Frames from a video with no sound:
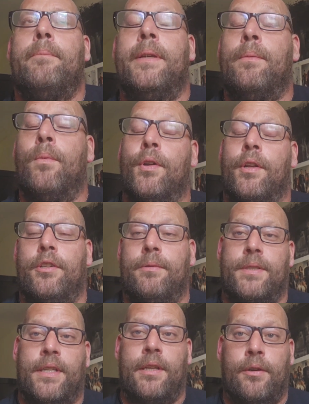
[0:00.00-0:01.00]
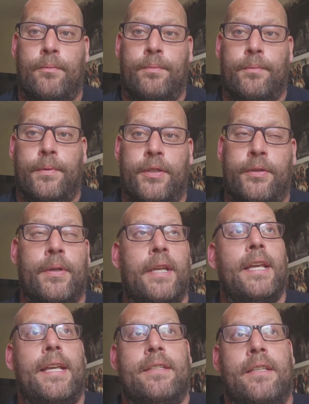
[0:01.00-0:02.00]
be 100% open with you,
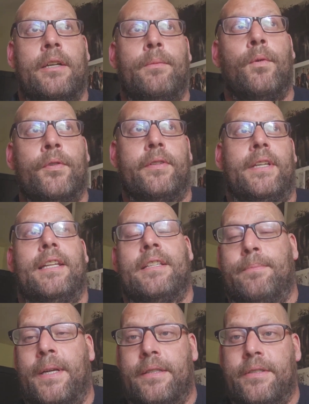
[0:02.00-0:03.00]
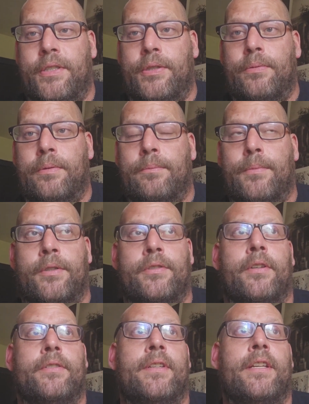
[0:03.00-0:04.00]
is that I want to get this back to
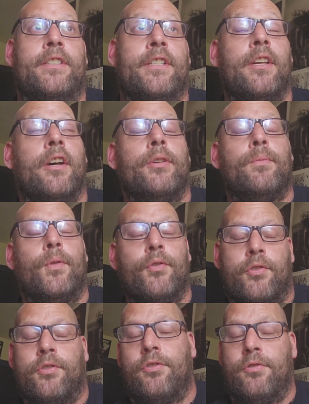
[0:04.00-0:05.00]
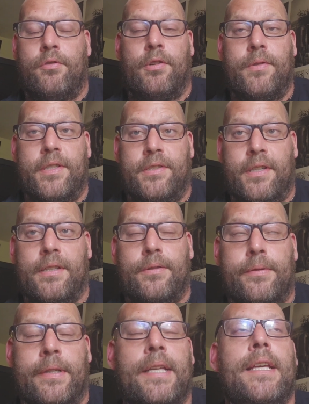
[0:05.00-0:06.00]
monetization. I want to grow this
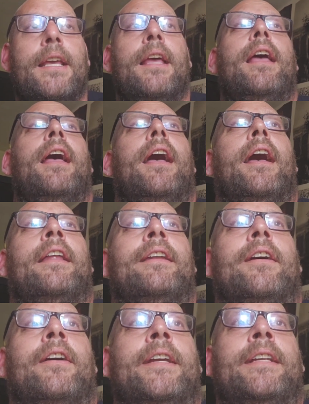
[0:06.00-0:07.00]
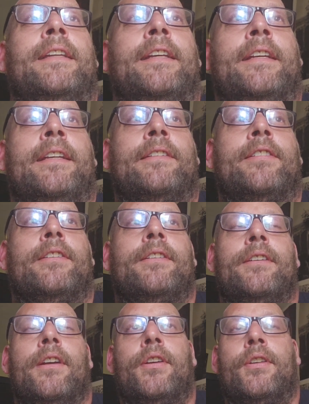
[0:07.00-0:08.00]
channel and I need
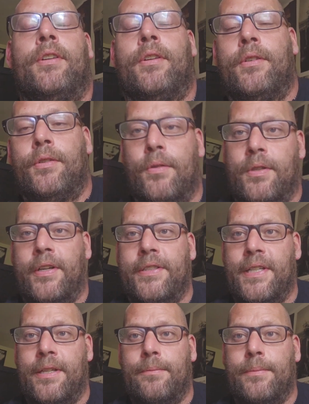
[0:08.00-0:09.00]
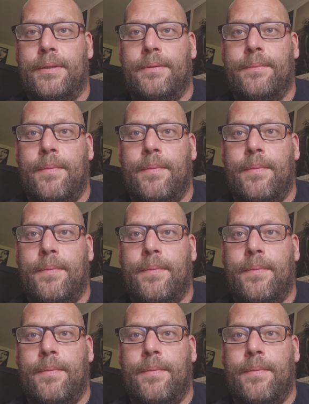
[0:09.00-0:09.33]
your guys' help.